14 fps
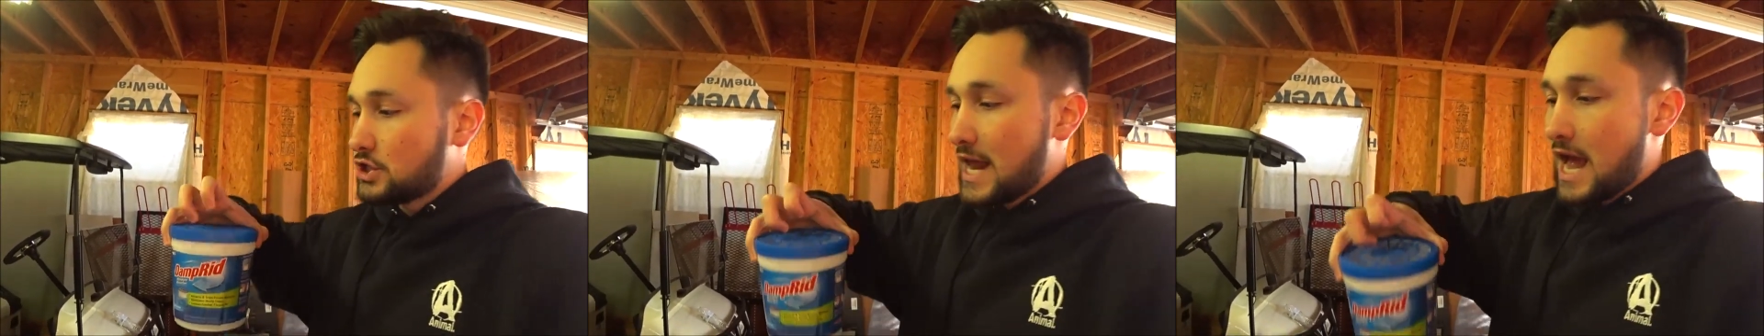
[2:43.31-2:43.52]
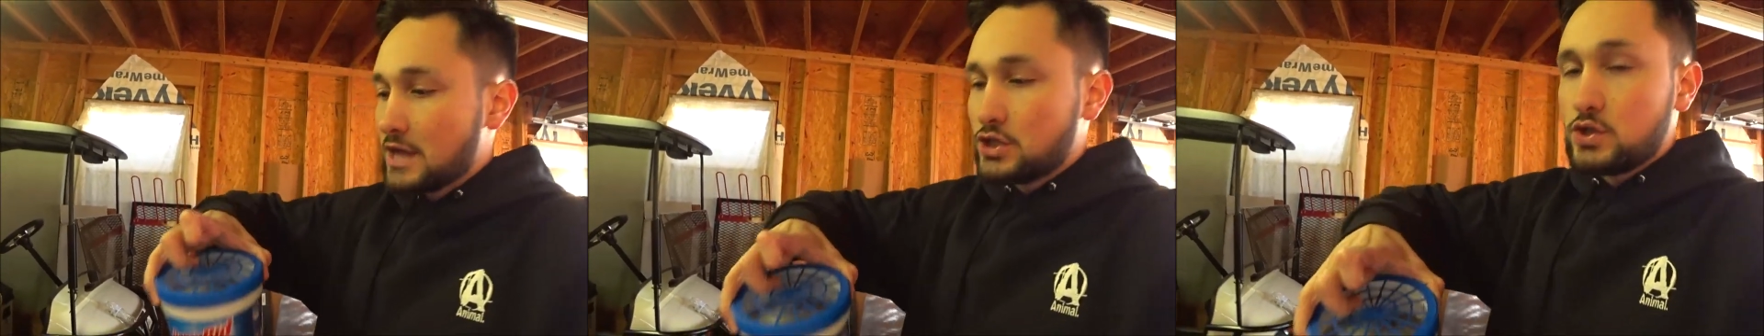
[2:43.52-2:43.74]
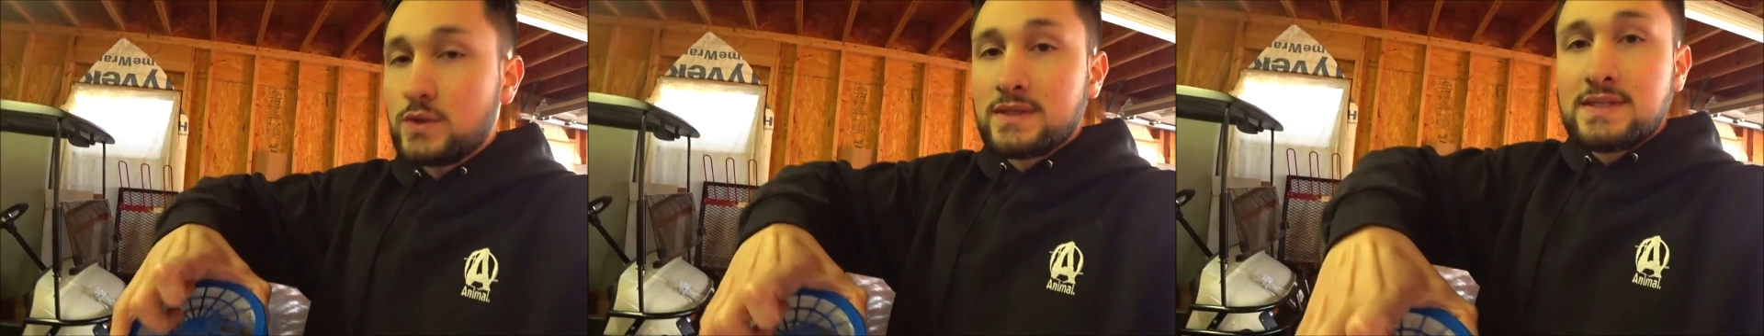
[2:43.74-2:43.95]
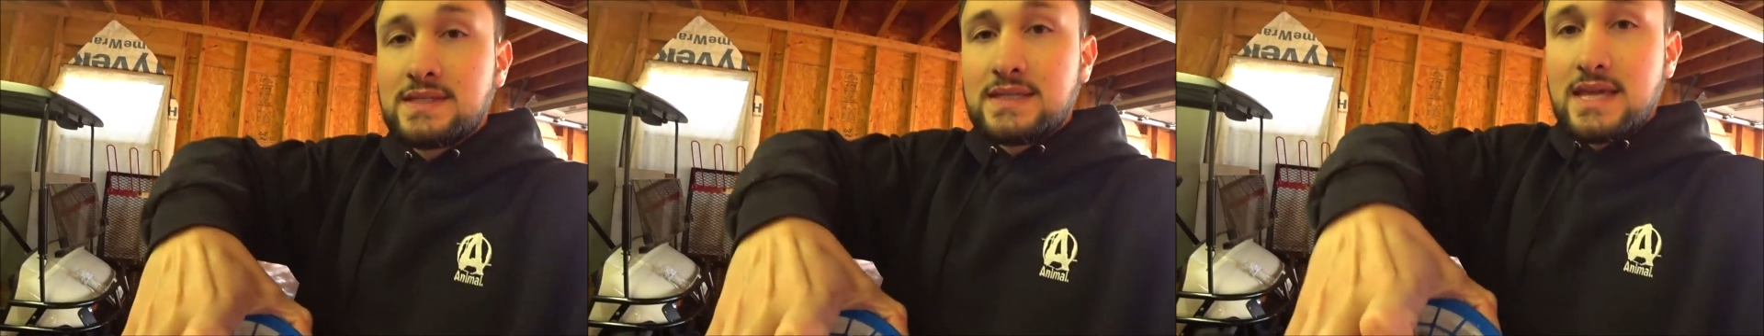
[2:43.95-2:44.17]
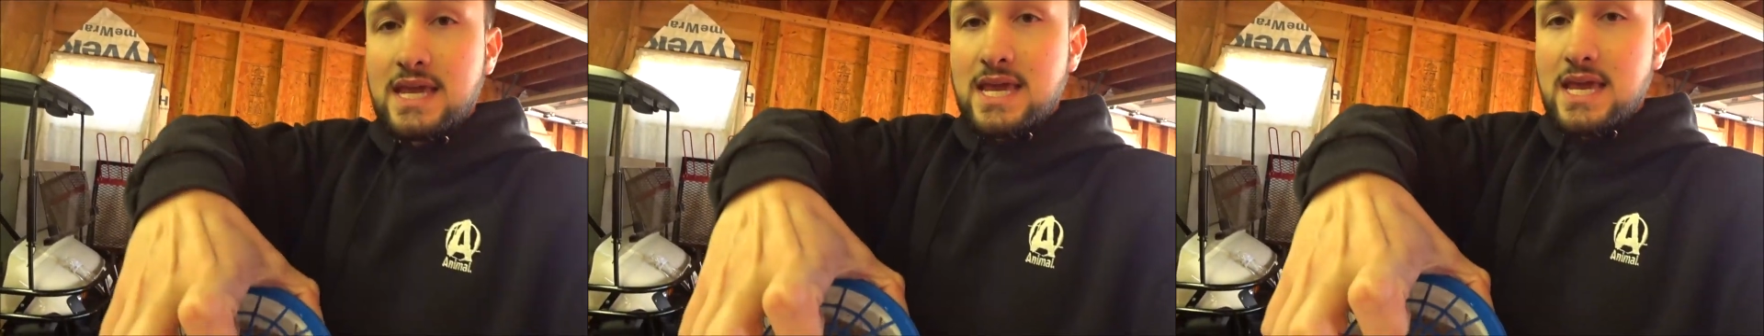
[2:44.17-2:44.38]
And as you can
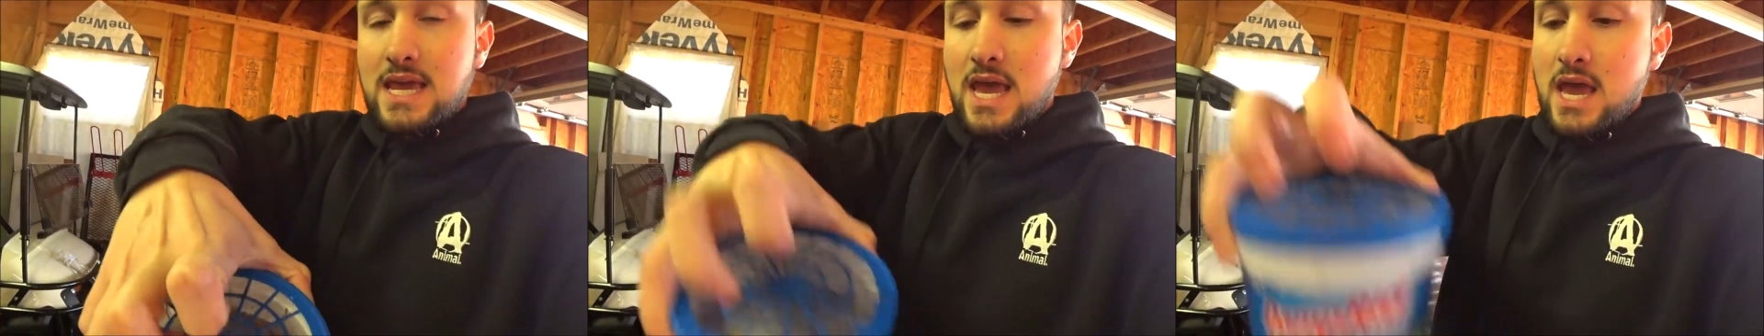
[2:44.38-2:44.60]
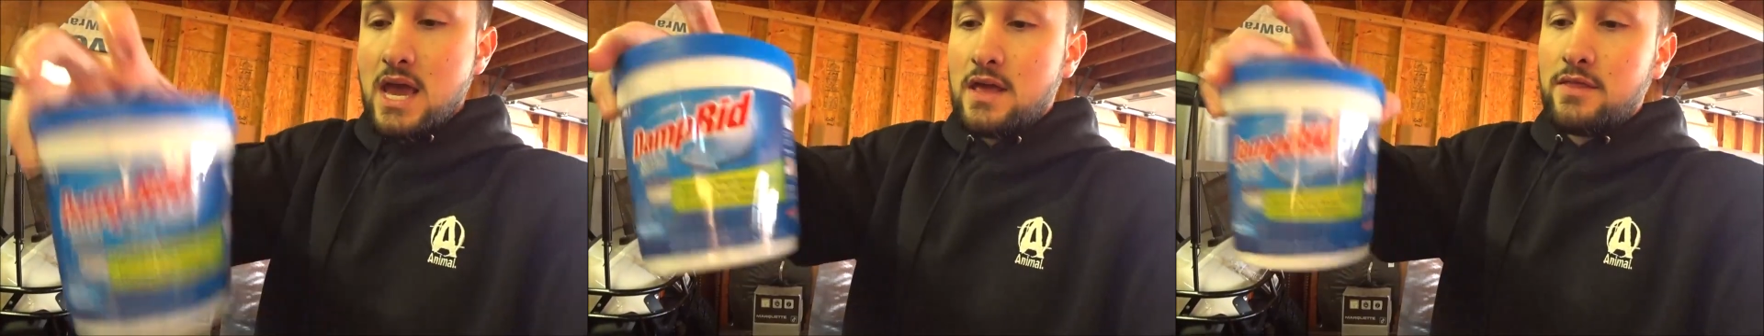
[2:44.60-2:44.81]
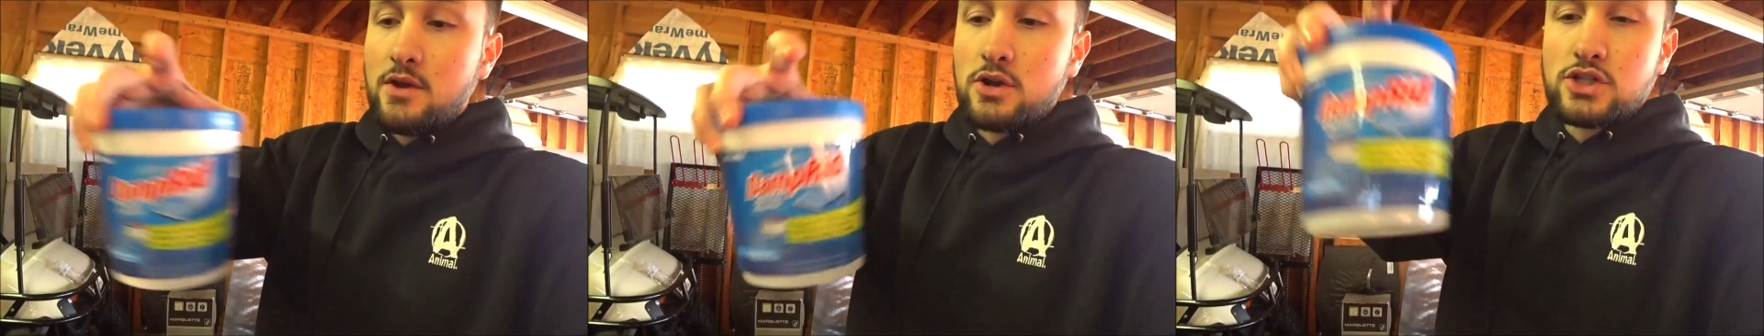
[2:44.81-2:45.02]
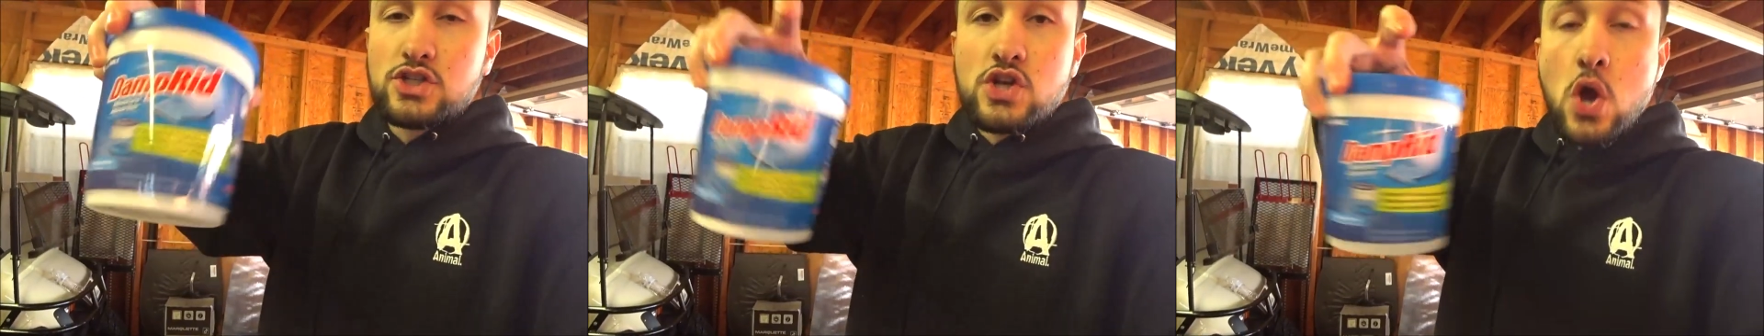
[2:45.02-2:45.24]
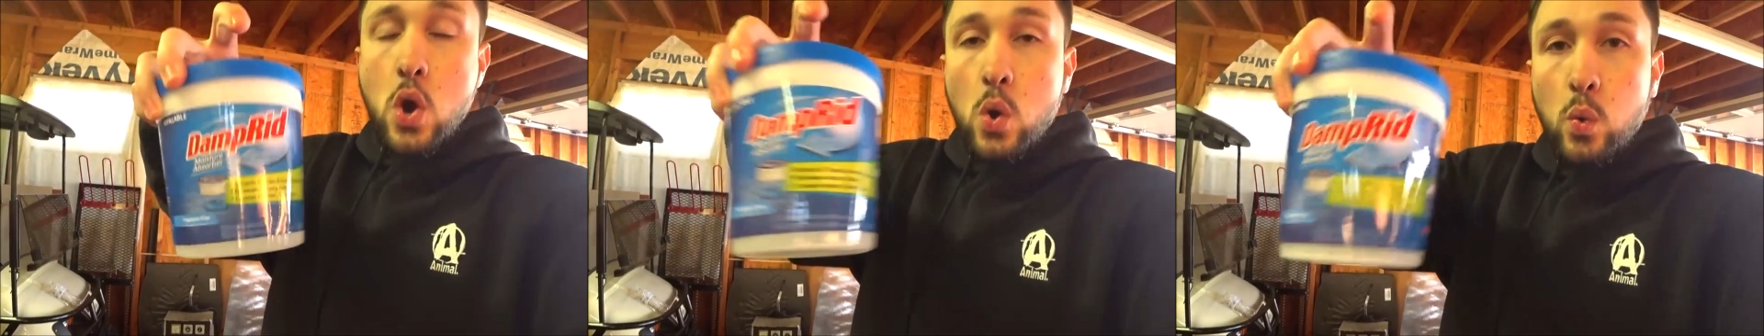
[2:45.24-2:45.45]
see, there's
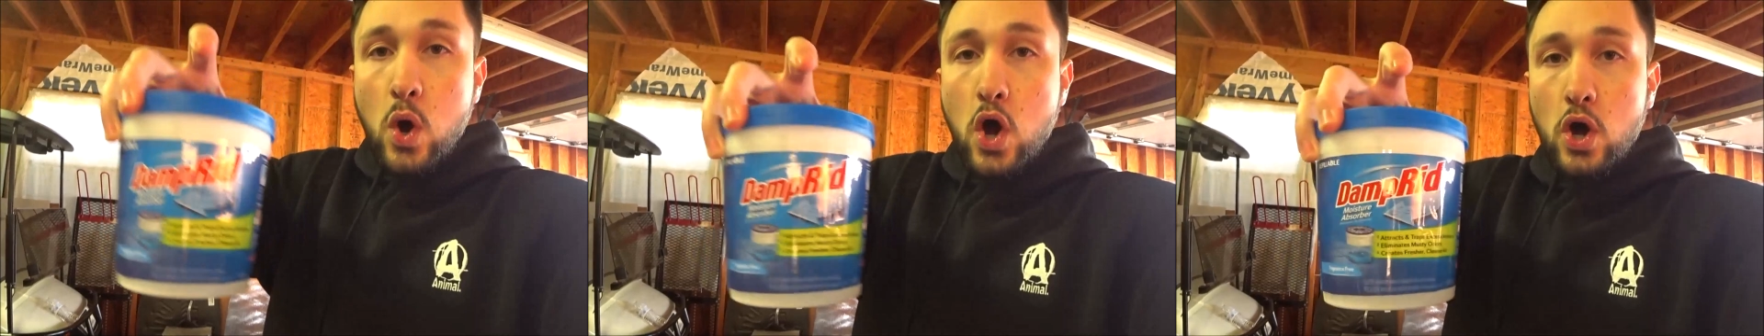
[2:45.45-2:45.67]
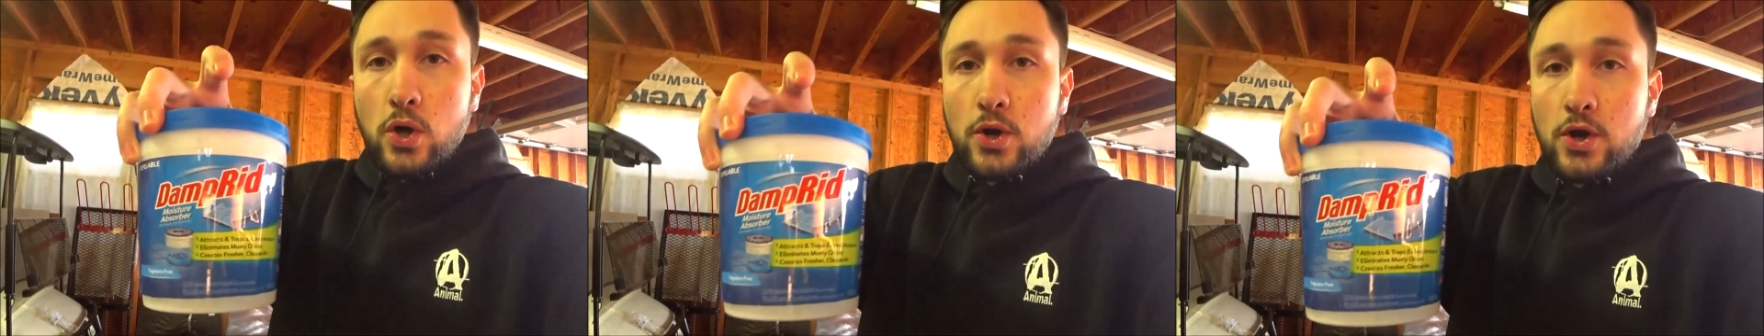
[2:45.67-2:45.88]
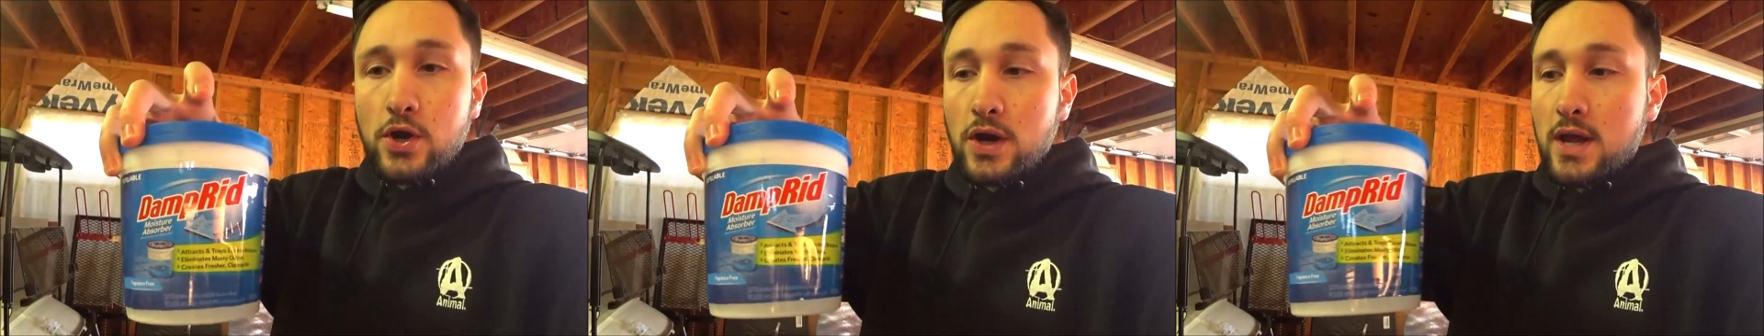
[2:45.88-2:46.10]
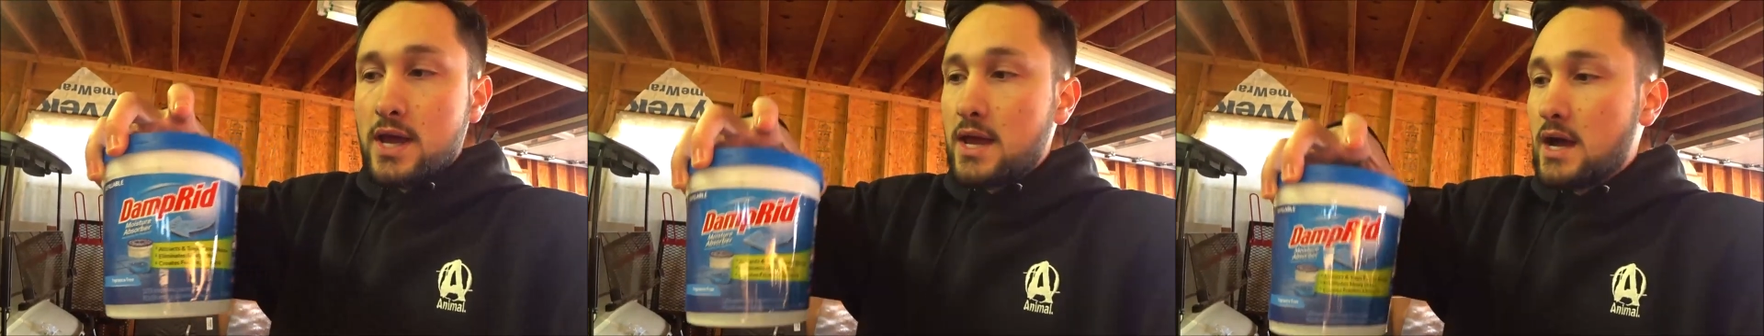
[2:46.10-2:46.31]
no water